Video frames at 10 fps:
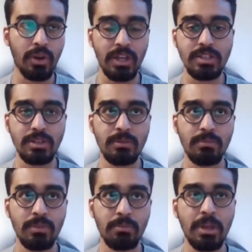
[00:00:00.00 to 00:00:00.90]
August,
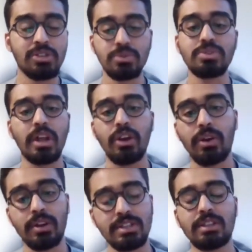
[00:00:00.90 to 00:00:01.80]
May, June, July,
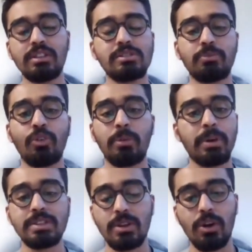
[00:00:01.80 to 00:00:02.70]
August. Yeah, these four
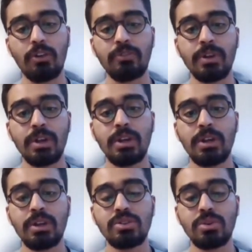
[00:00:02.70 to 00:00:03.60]
months are off. Mm-hmm.
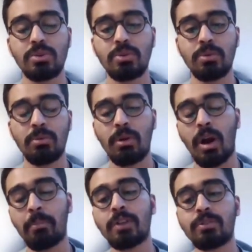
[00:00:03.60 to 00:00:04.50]
So
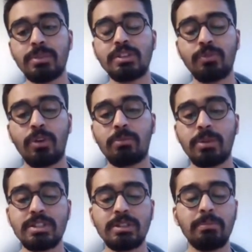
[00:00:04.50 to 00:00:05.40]
apart from these four
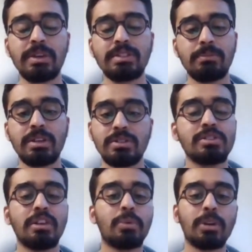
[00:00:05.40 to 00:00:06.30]
months and the big
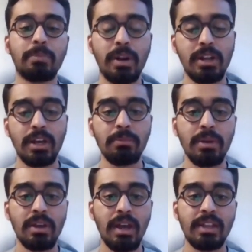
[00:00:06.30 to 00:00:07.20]
semesters, they work part time,
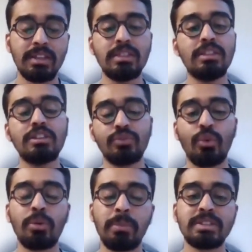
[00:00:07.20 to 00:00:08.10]
mm-hmm. and in these
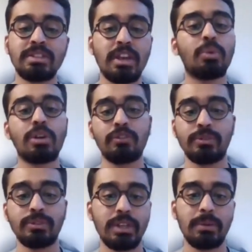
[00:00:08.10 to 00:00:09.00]
four months they work
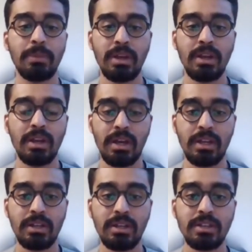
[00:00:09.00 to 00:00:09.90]
full time.
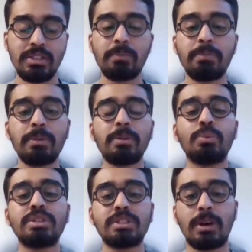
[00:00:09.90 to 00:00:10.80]
And uh, some people
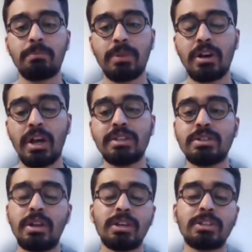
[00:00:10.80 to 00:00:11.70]
with some uh,
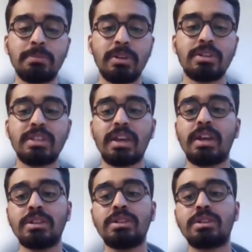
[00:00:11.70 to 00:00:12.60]
engineering experience, they
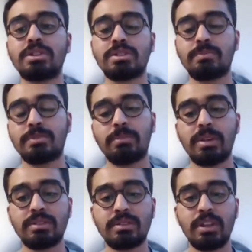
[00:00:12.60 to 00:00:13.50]
get internships in
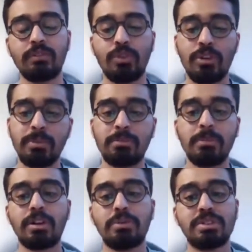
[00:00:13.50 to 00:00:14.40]
places like Fort
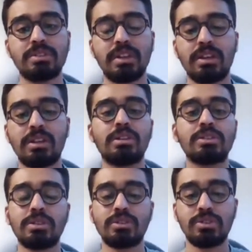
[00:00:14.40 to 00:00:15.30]
McMurray, which is like an
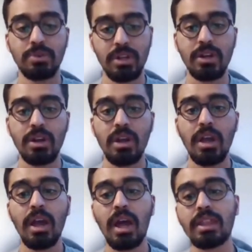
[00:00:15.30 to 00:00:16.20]
industrial zone here,
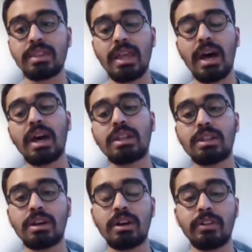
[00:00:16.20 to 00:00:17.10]
mm-hmm. and that
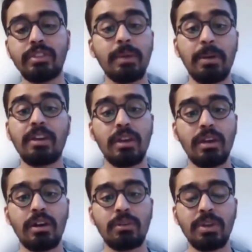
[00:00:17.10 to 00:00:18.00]
uh, they
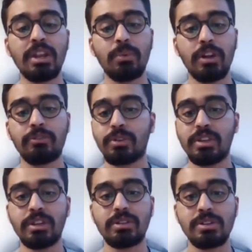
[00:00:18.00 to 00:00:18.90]
pay uh, really well for
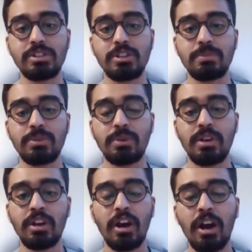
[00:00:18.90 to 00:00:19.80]
the internship. So
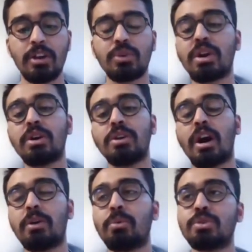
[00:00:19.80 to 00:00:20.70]
uh, you co-
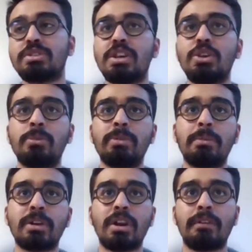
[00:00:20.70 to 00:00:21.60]
I won't say you'll be
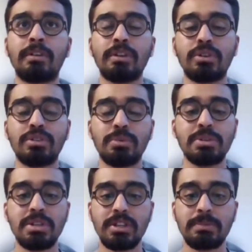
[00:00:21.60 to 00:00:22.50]
able to cover your
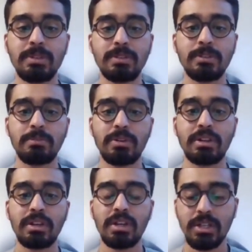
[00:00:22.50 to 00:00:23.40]
tuition expenses, but